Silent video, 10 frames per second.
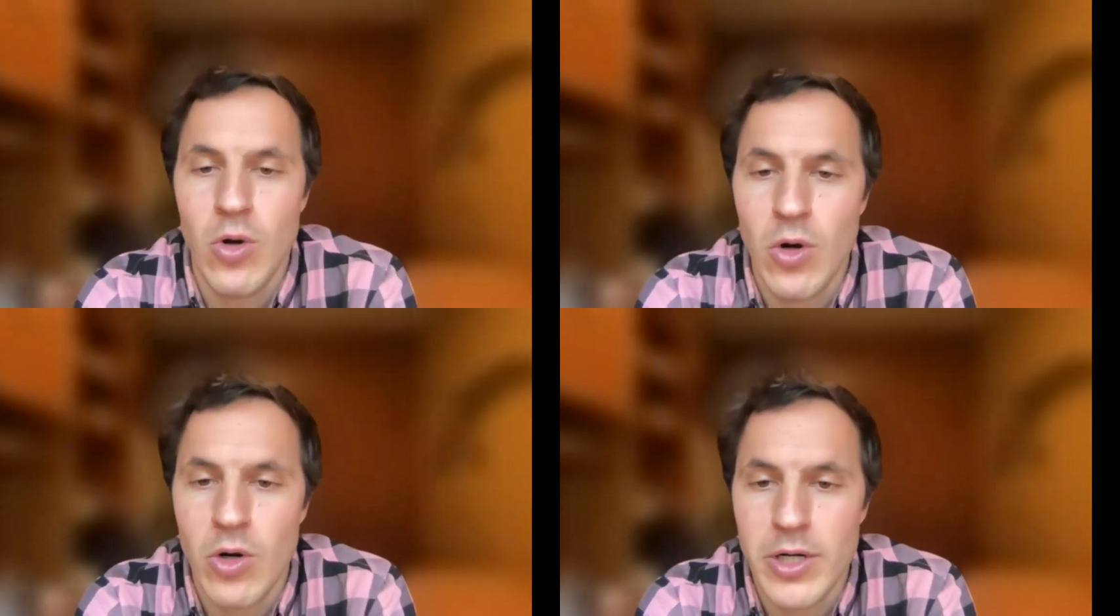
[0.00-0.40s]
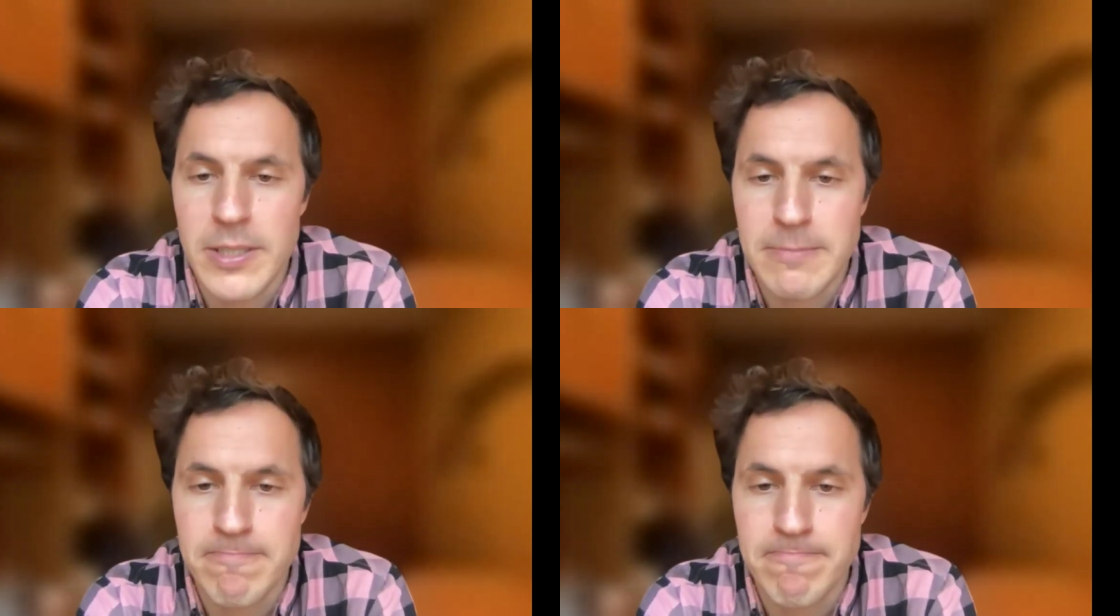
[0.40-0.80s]
or
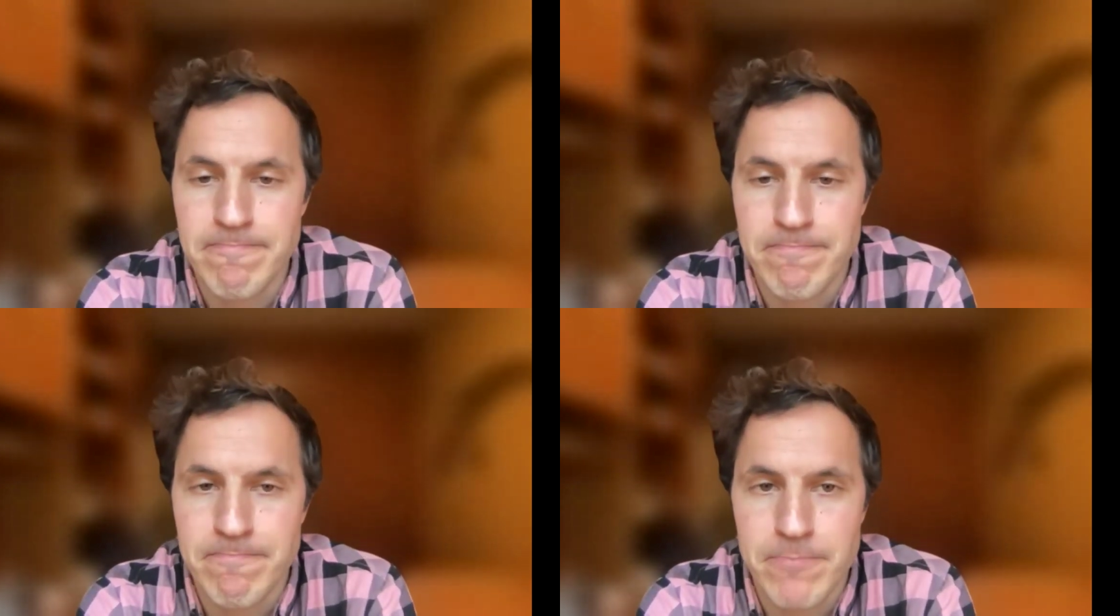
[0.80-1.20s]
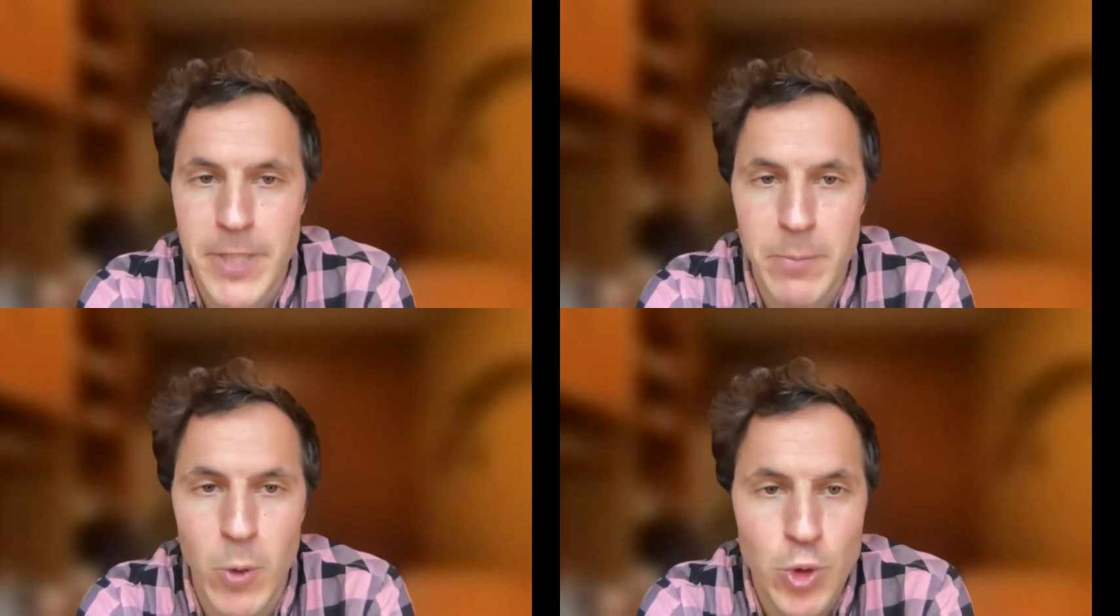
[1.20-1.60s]

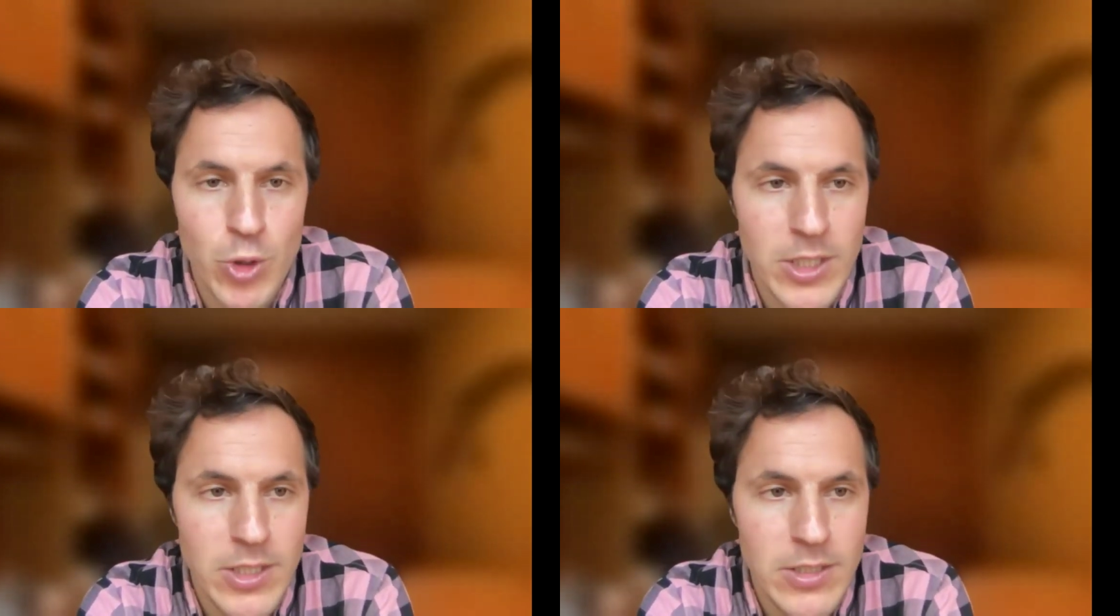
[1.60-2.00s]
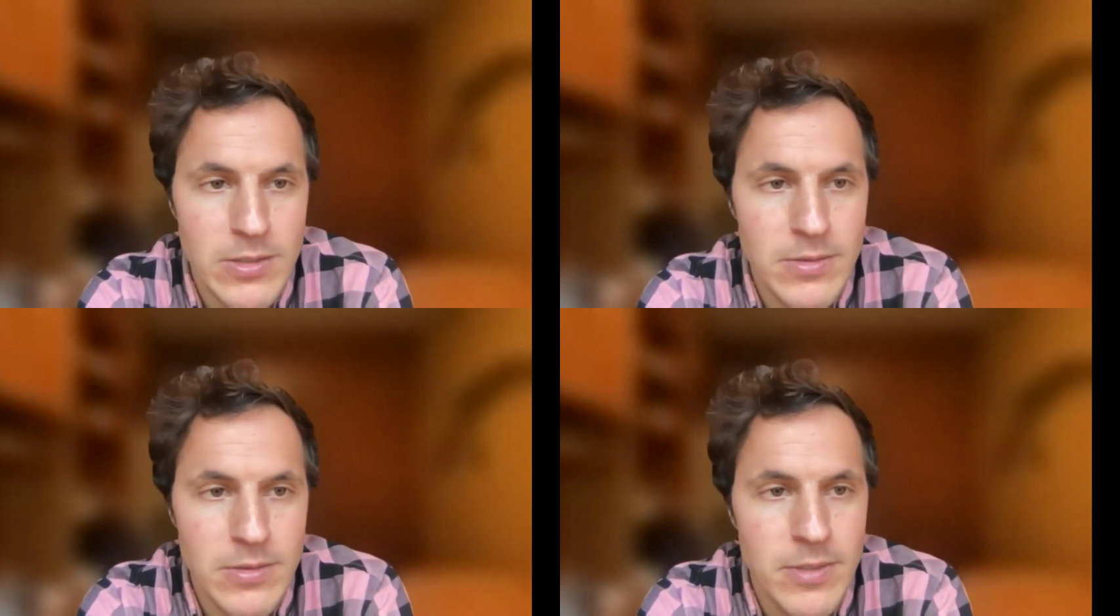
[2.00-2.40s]

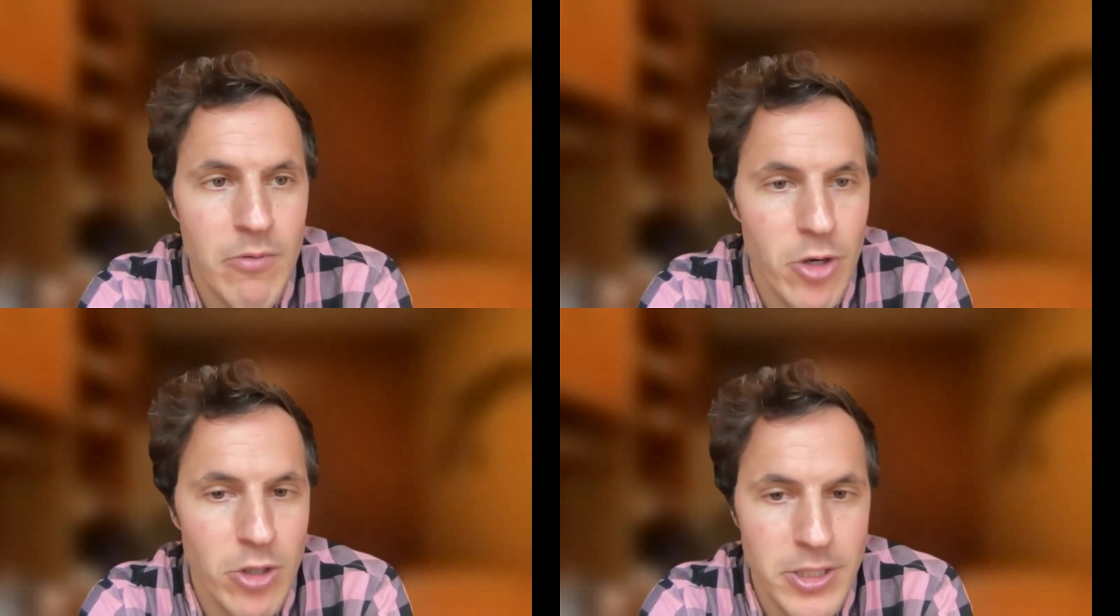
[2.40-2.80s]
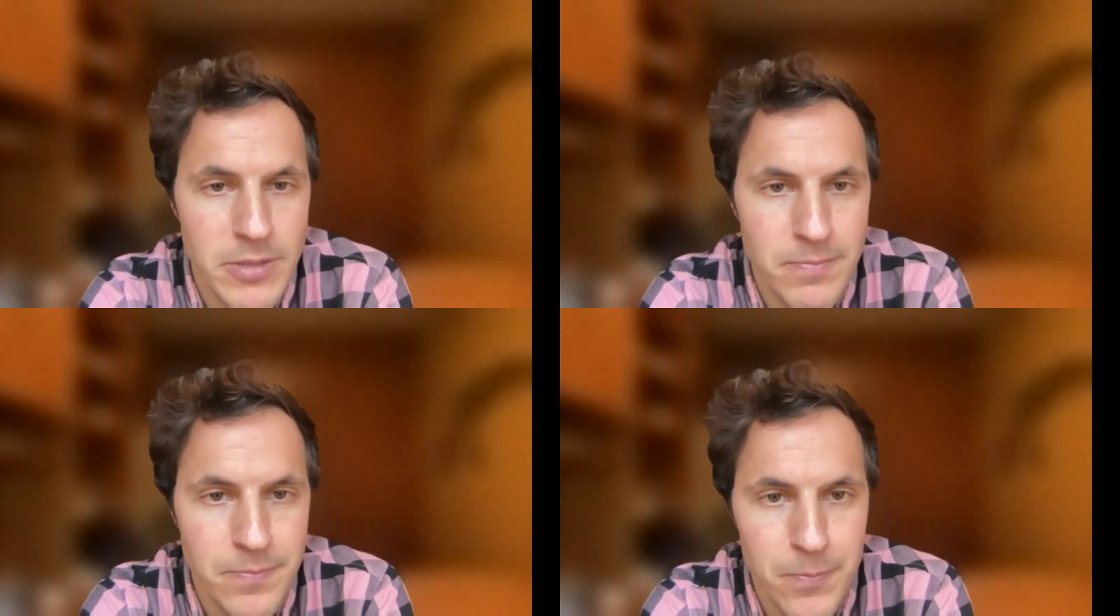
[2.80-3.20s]
emotional
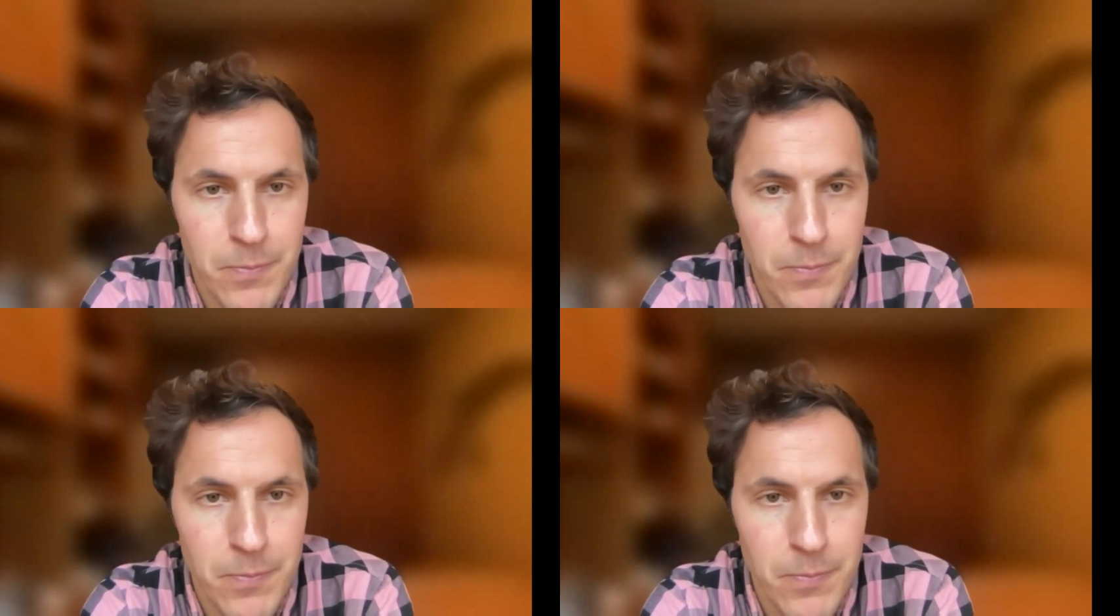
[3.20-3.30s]
authority.